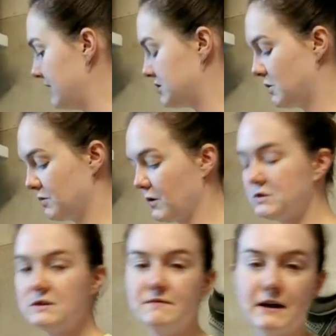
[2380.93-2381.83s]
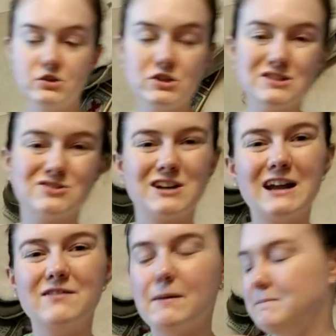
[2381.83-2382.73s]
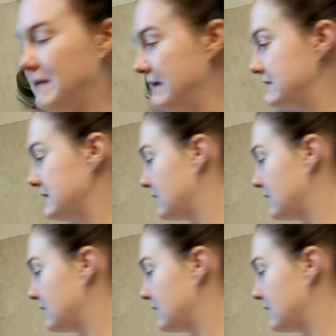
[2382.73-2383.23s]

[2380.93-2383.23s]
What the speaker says: So with roasted veggies, there's kind of a basic